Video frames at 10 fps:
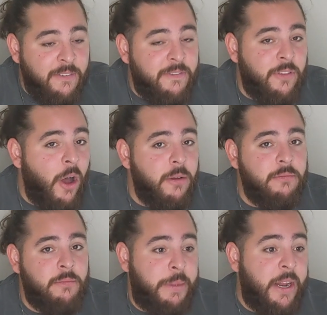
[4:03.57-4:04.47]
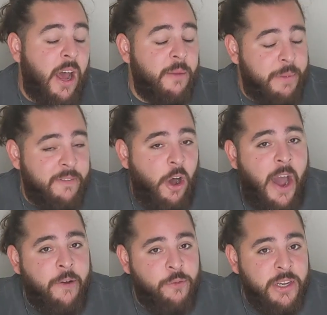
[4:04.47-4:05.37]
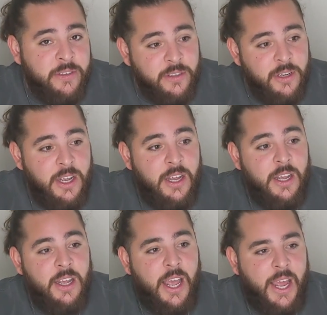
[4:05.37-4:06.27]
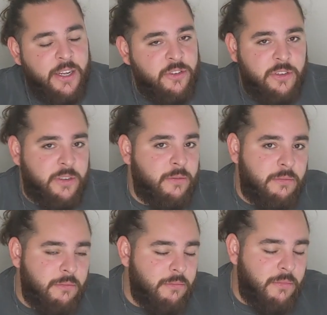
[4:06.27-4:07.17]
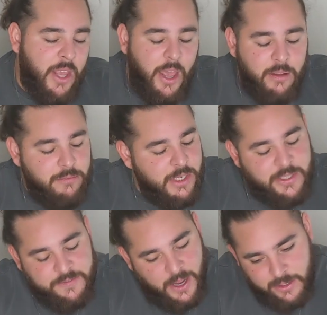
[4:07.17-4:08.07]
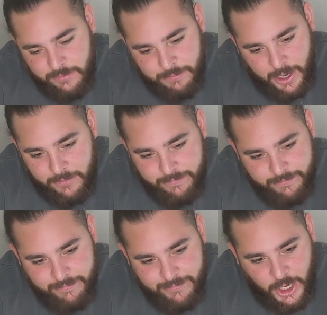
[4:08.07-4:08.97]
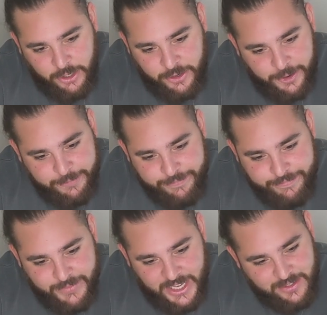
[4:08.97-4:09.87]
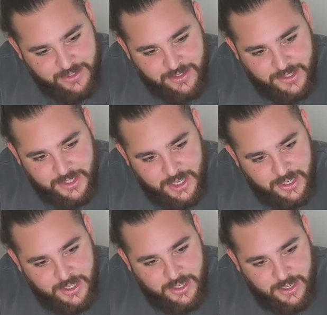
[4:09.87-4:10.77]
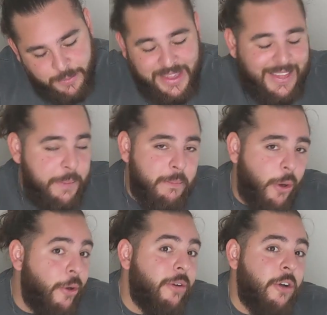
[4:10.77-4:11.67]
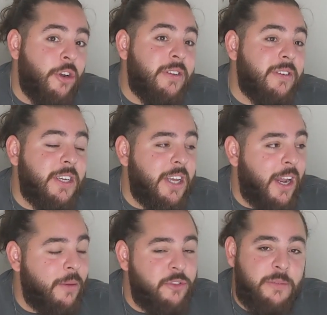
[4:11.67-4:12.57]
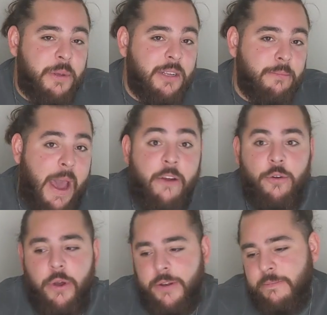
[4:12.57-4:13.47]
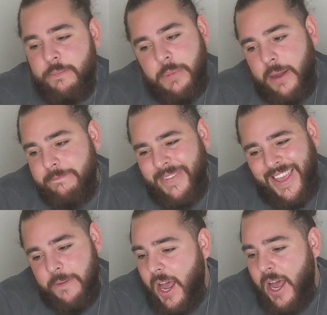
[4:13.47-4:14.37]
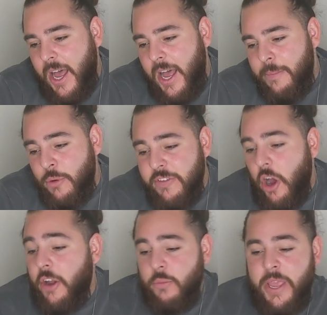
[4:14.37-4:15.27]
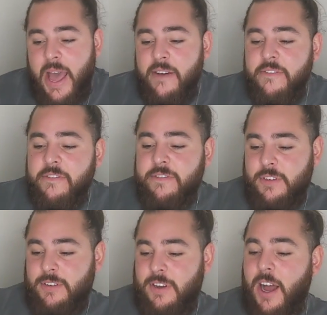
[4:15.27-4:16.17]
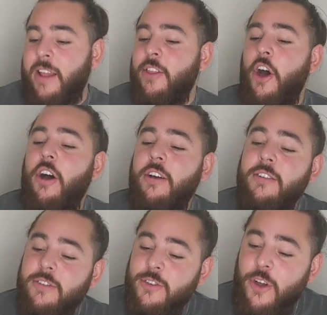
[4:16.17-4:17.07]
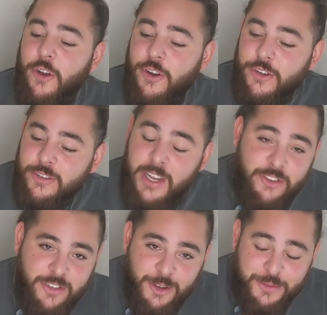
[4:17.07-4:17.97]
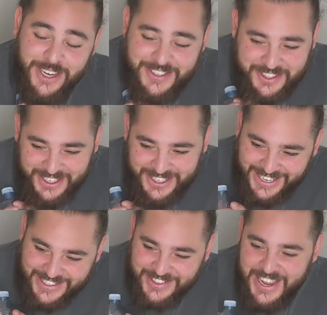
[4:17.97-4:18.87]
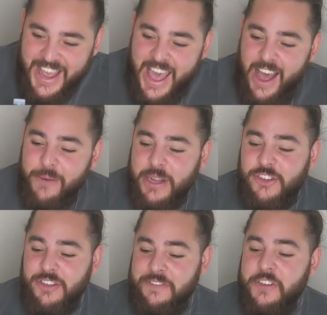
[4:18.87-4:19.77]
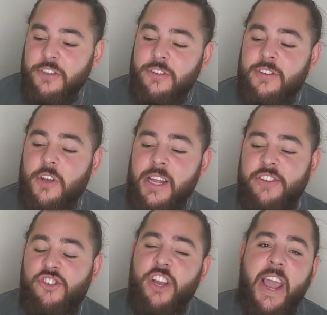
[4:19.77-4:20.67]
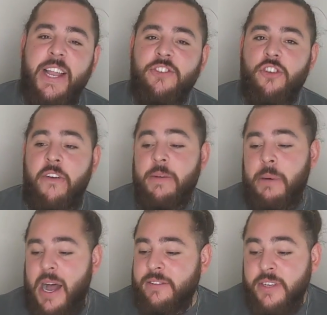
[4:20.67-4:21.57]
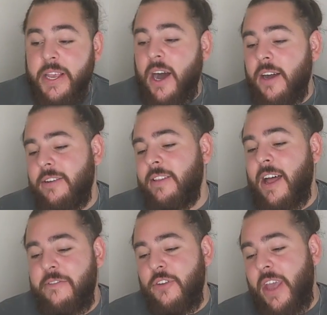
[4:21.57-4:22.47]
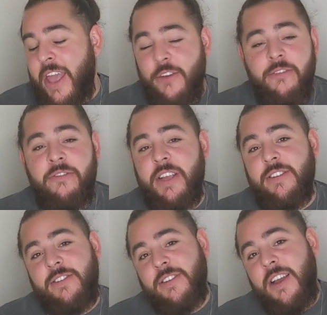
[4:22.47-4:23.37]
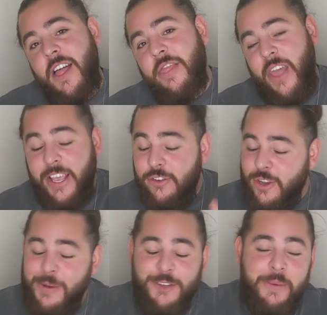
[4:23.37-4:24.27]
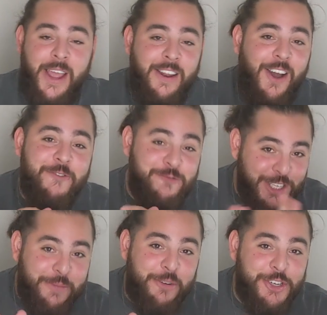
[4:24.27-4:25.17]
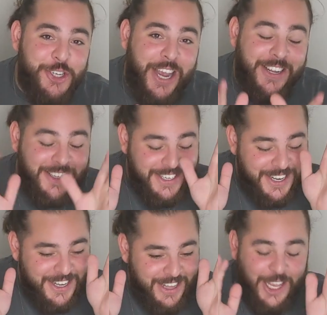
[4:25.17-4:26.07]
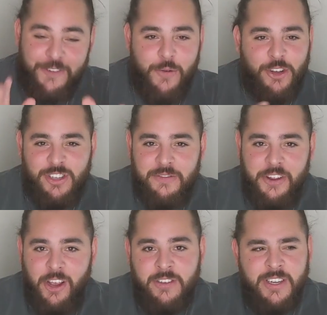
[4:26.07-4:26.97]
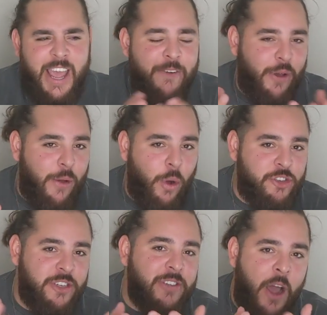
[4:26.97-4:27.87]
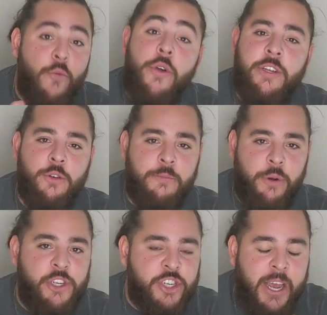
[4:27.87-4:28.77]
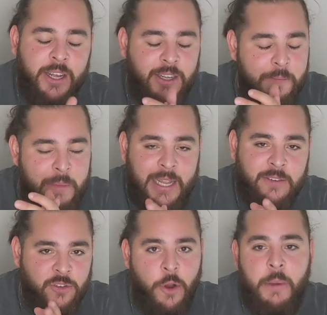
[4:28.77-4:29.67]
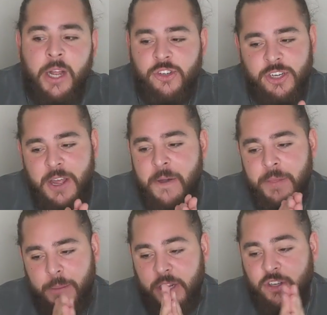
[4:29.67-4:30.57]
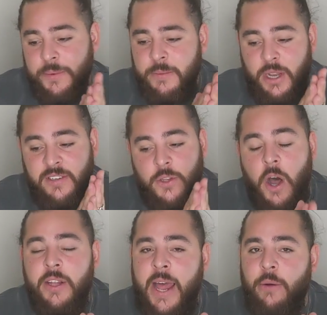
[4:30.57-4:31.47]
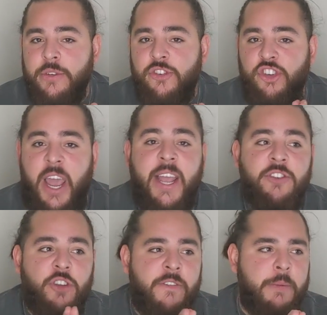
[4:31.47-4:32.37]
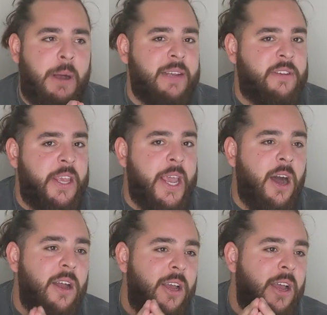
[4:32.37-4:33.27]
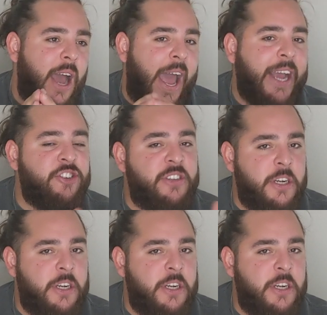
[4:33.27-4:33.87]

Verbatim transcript: of not being a bit of a higher risk. And it just, yeah, it's fucked. But I don't know. It's I'm in limbo, honestly, and I'm just a bit paranoid, but yeah. Uh, moving on, we have a not so touchy subject is how much do you feel your style has changed over the past year? Love you and your vids. Thank you so much, man. I really appreciate it. Thank you for watching the videos and everyone that watches, I really do appreciate it. It means so much. But in terms of my style and how it's changed over the past year, I actually